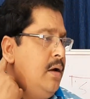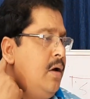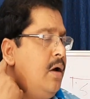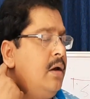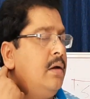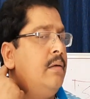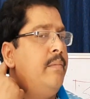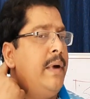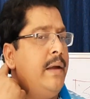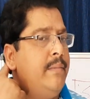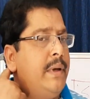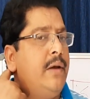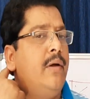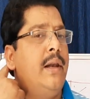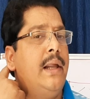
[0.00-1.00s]
on
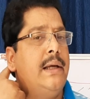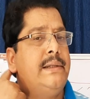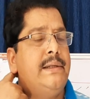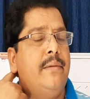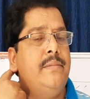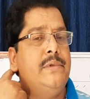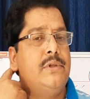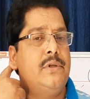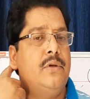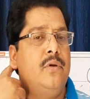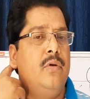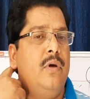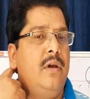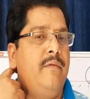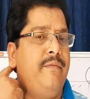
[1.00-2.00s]
bimanual
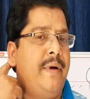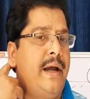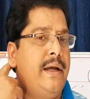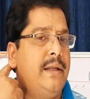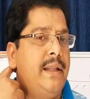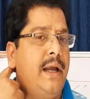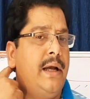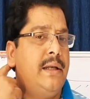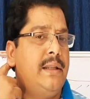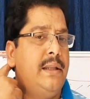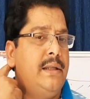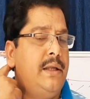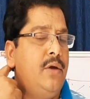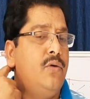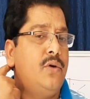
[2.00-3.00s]
examination we will find that
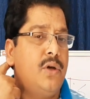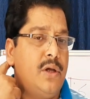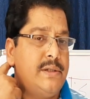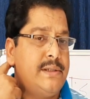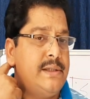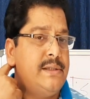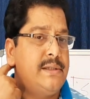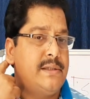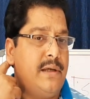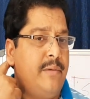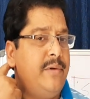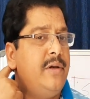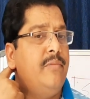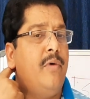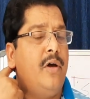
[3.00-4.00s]
the uterus is
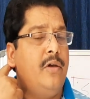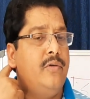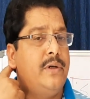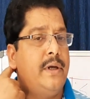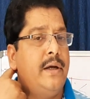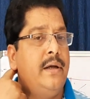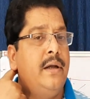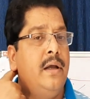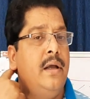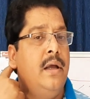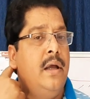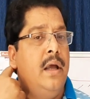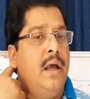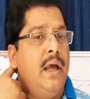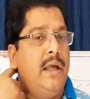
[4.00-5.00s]
semi-involuted
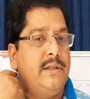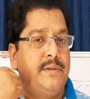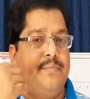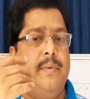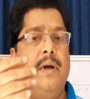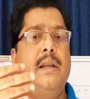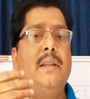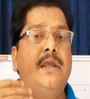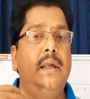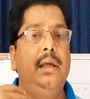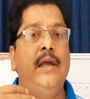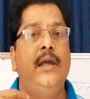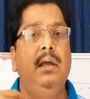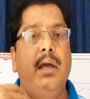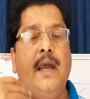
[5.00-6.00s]
as per
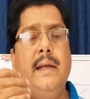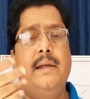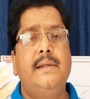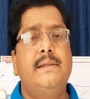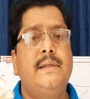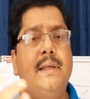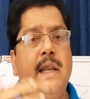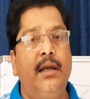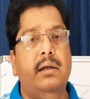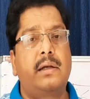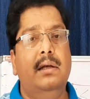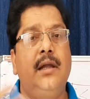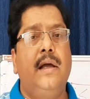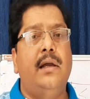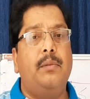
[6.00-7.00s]
the
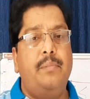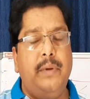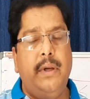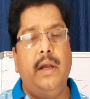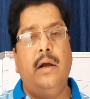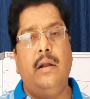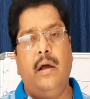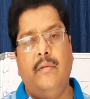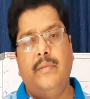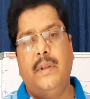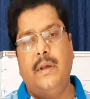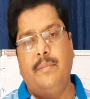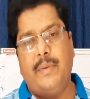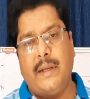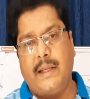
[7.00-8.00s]
antecedent period of
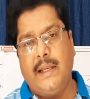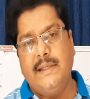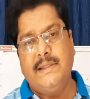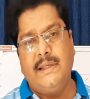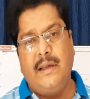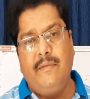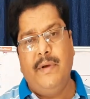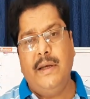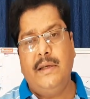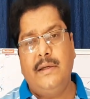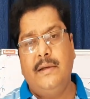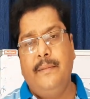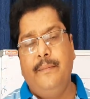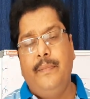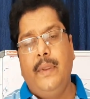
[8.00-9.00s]
the pregnancy event,
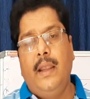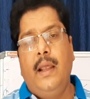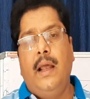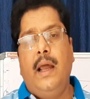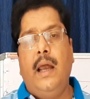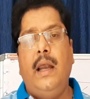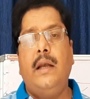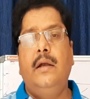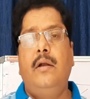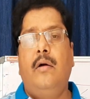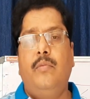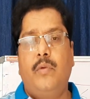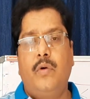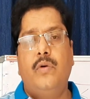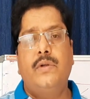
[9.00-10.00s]
and
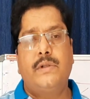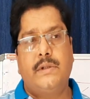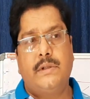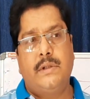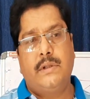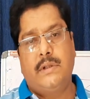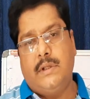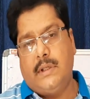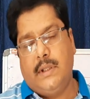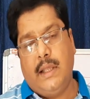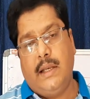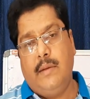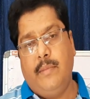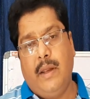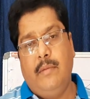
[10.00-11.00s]
of course
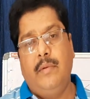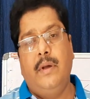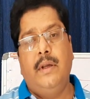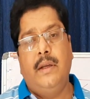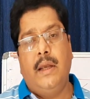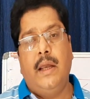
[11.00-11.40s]
there may be